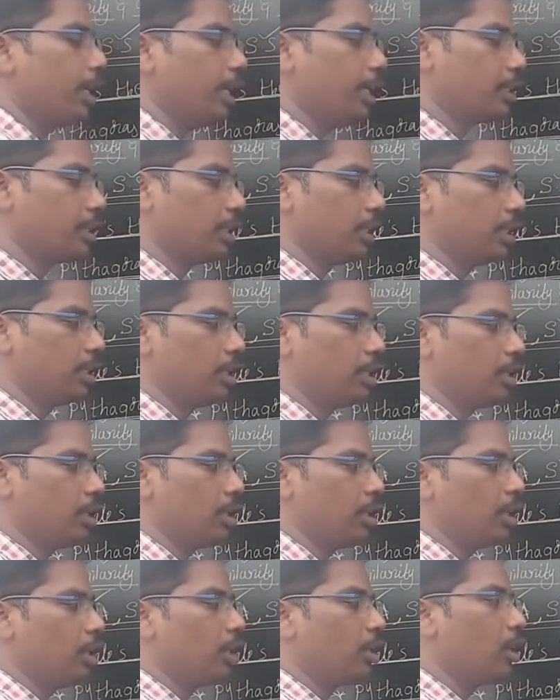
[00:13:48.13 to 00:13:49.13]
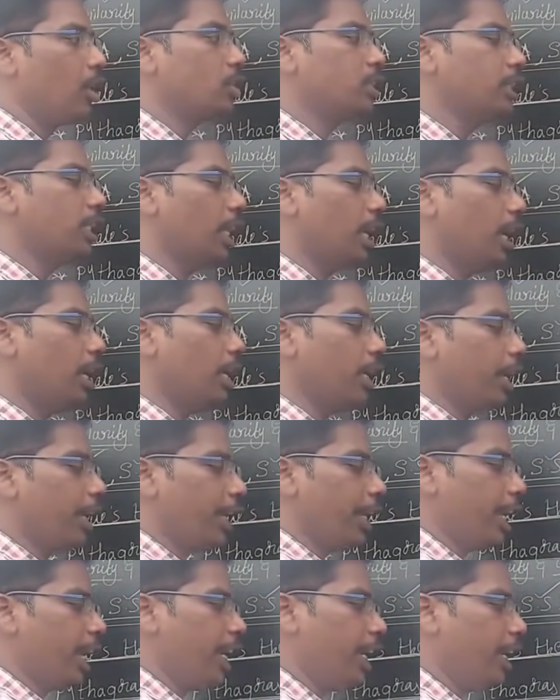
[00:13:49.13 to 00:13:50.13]
EC. Now see here, AD
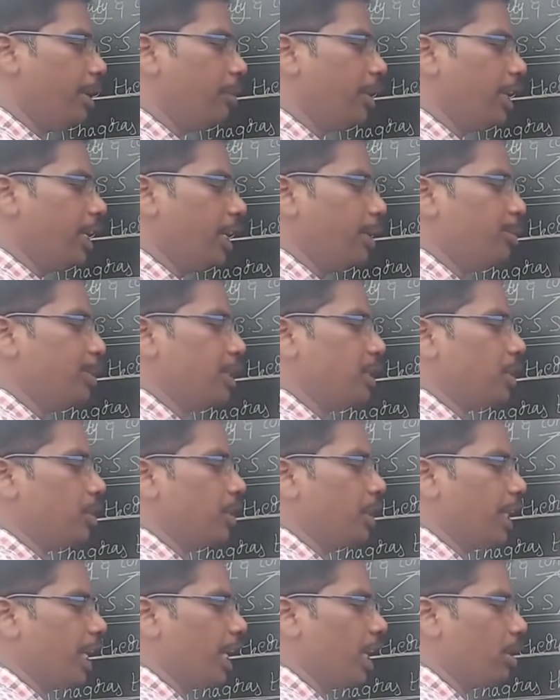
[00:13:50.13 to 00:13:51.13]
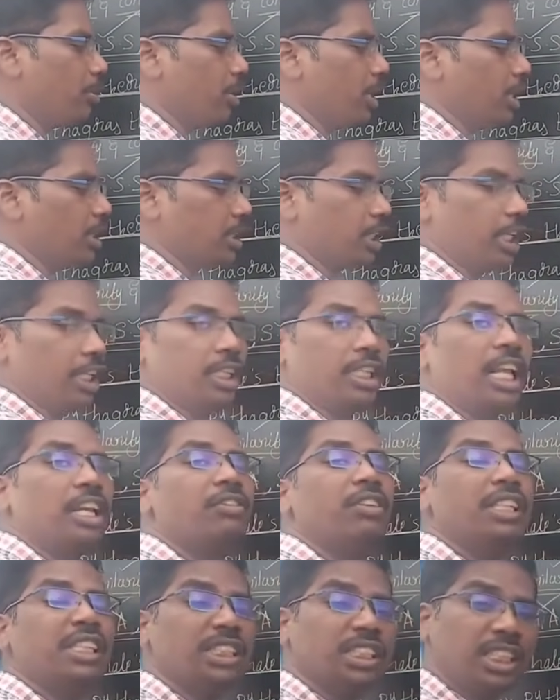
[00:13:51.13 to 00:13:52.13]
by DB is equal to AA by EC.
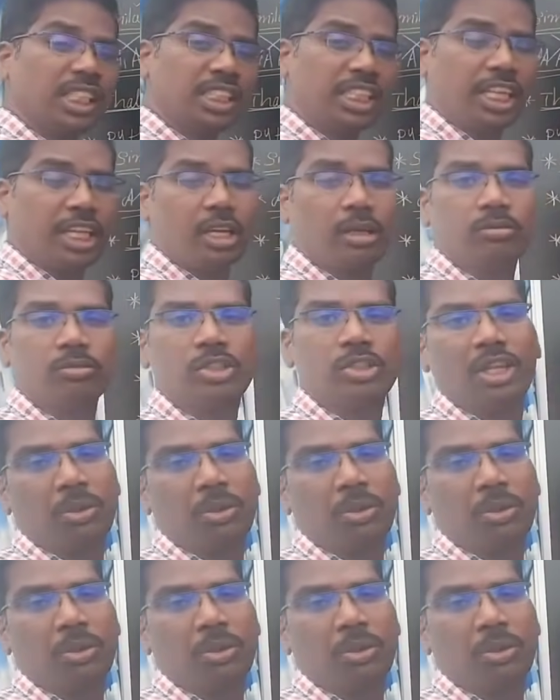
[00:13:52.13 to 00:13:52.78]
Then which is the theorem?